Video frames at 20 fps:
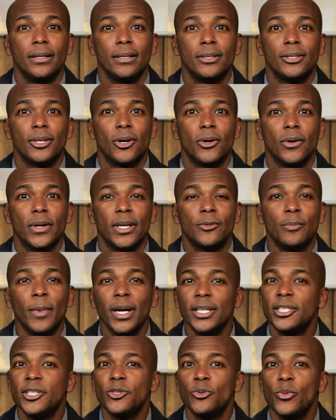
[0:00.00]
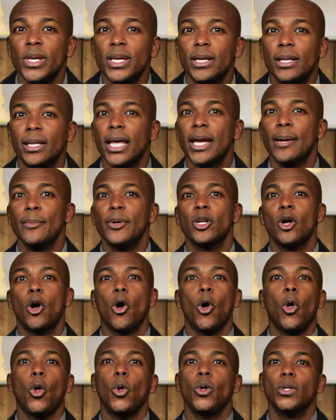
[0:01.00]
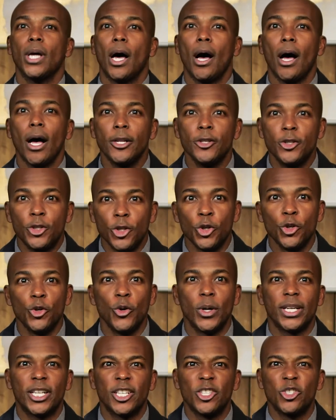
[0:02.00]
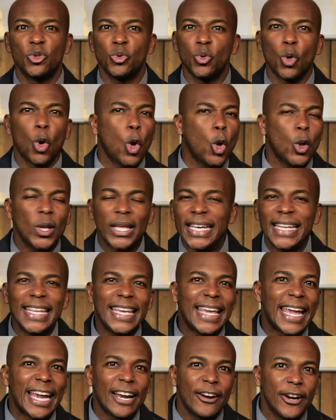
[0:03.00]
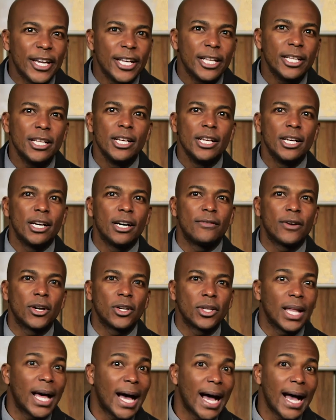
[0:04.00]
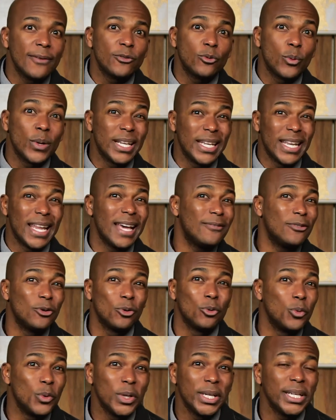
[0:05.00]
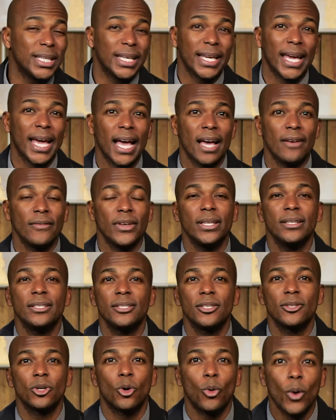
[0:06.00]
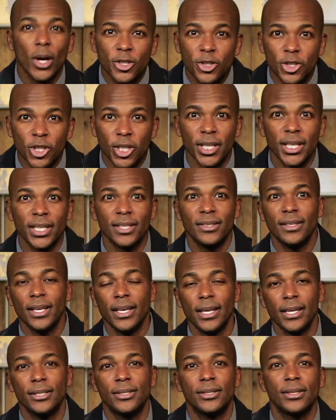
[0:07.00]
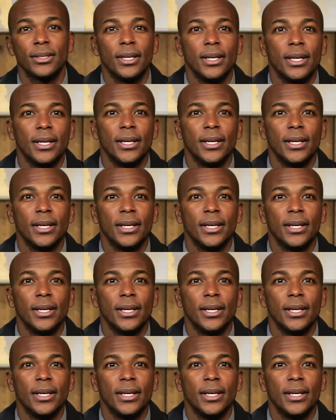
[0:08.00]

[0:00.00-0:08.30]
So, as much as we clamor to hold on to and control any area of our lives, we never really have it. So, the question is this